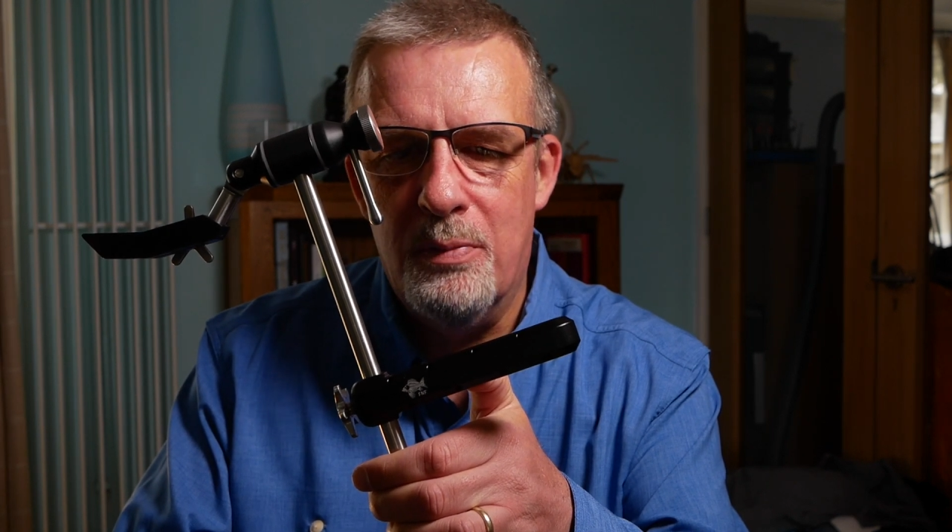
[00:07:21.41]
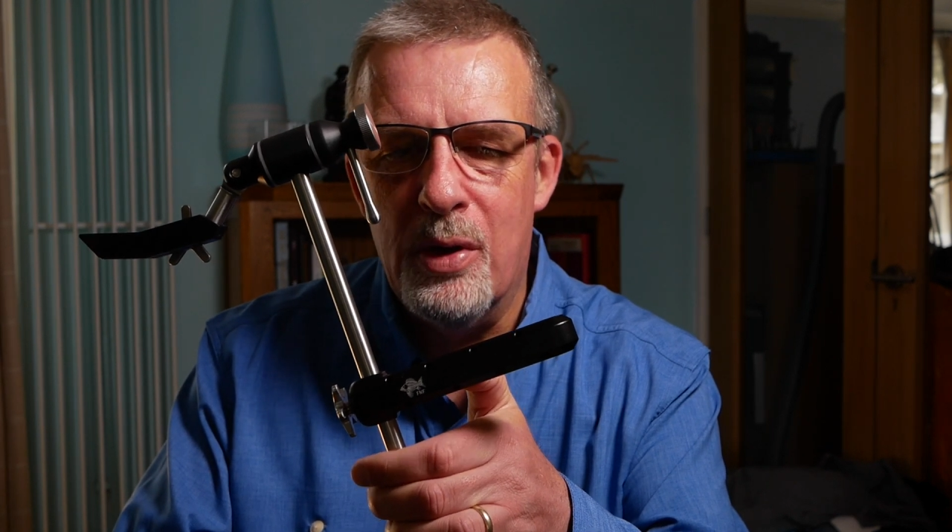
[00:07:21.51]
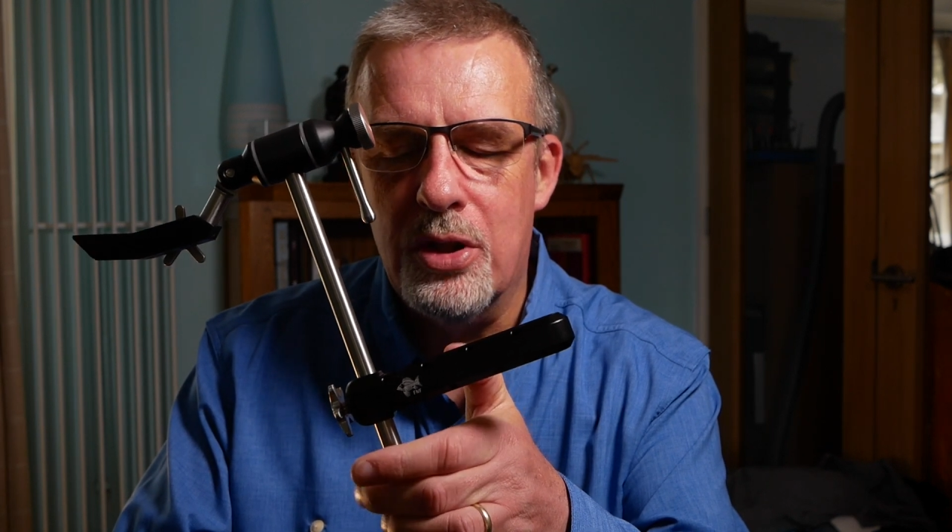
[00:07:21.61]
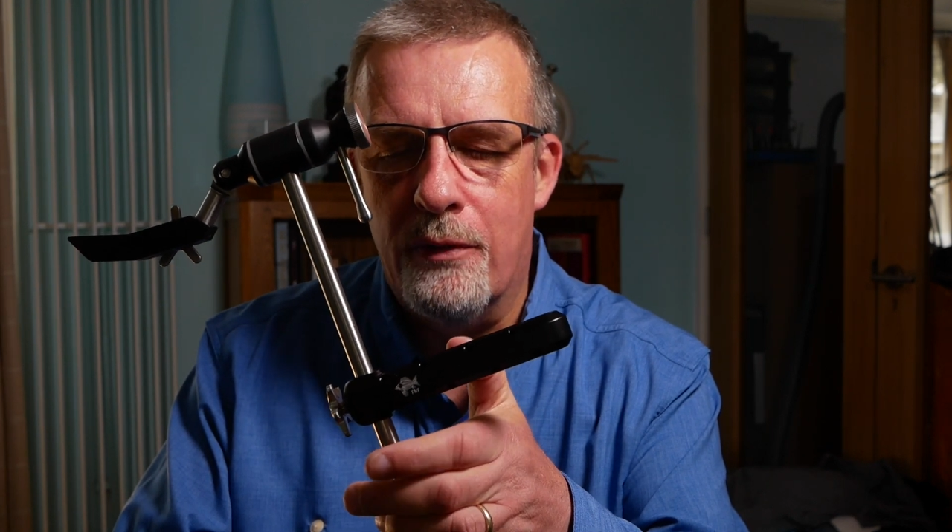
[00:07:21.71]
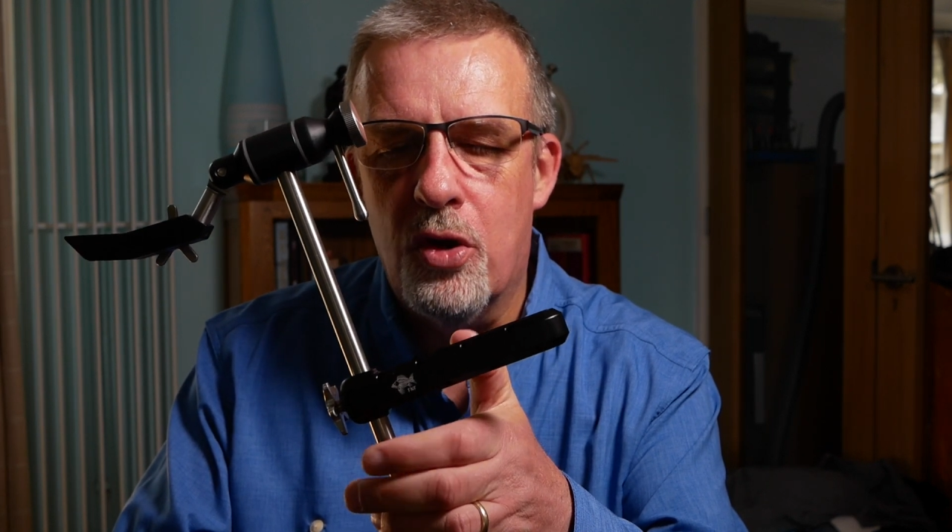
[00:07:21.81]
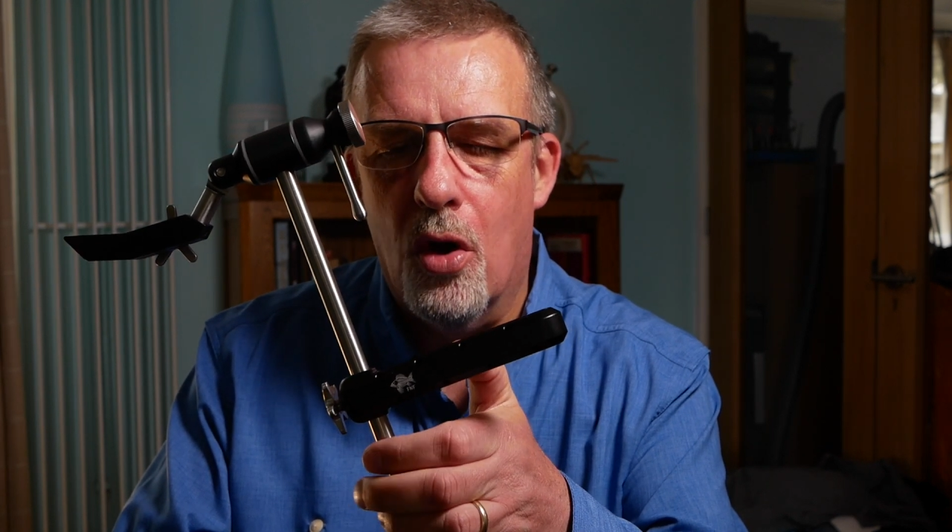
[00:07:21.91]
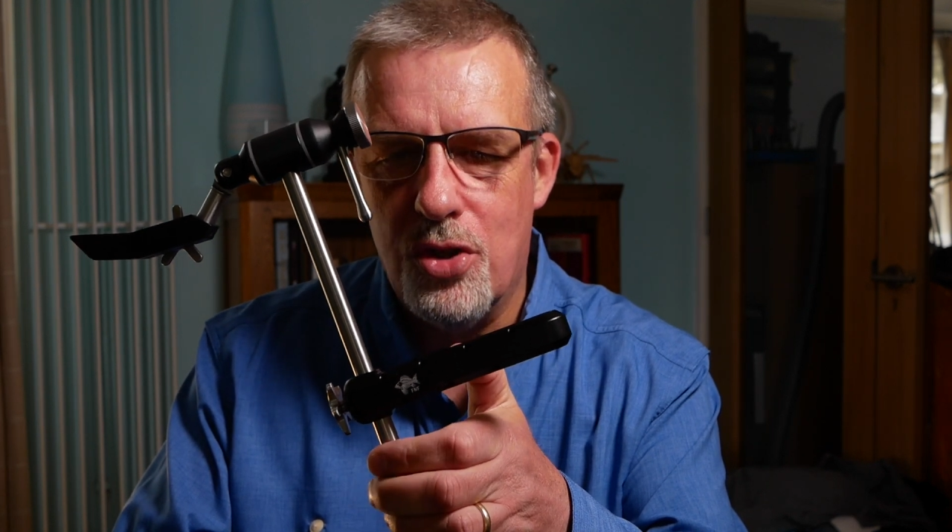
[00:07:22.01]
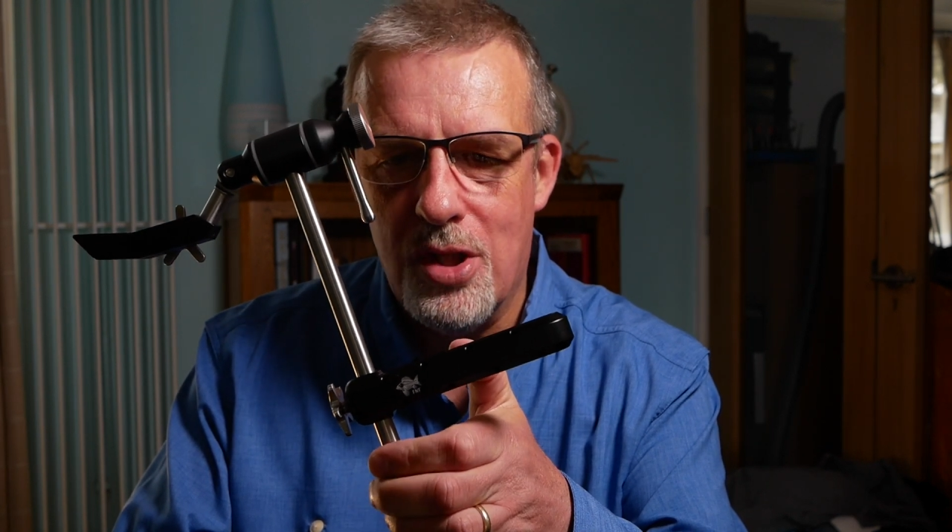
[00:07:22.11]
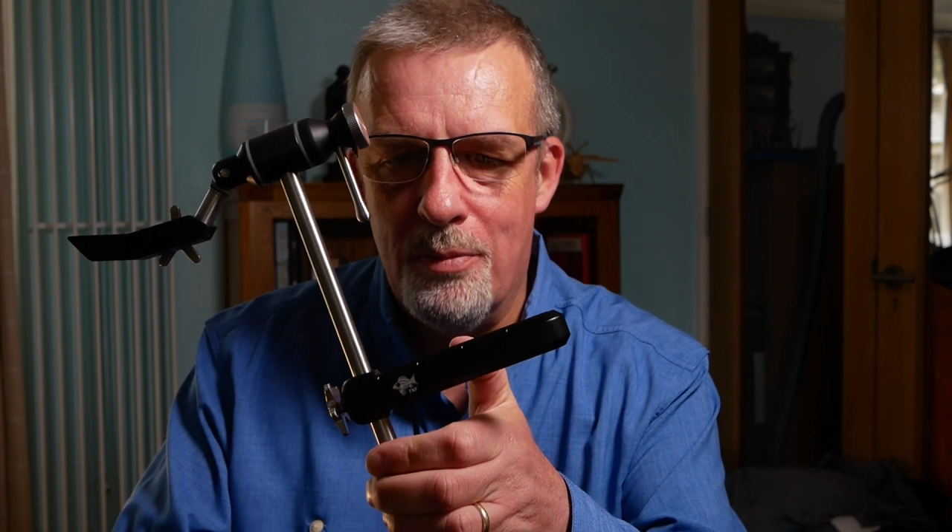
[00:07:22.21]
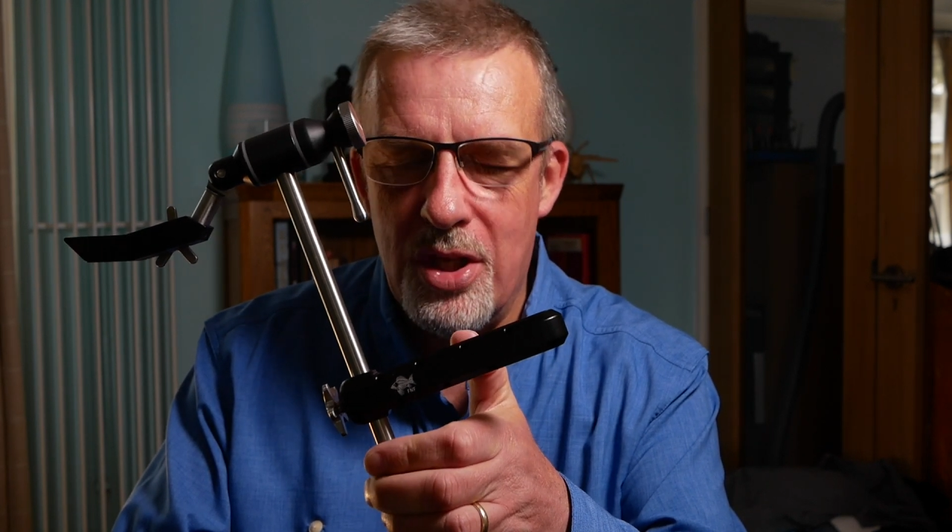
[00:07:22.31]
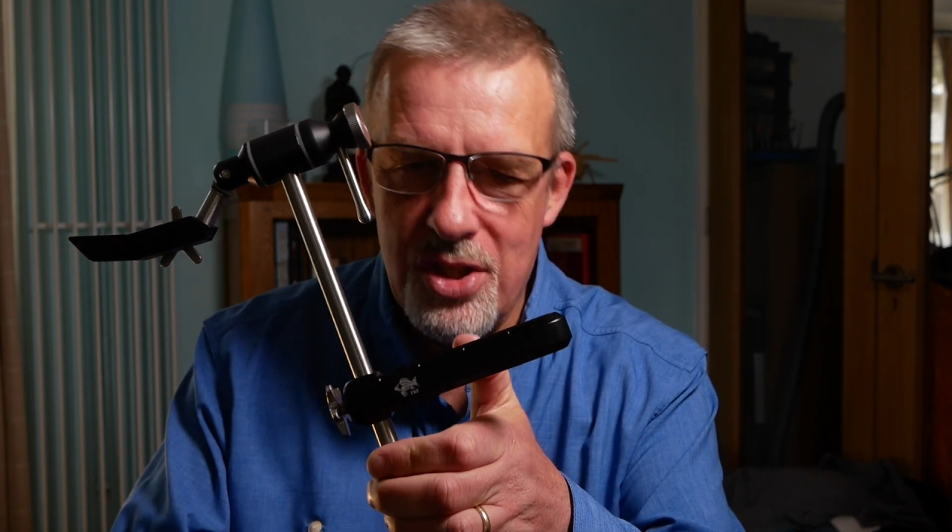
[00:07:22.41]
because I've got something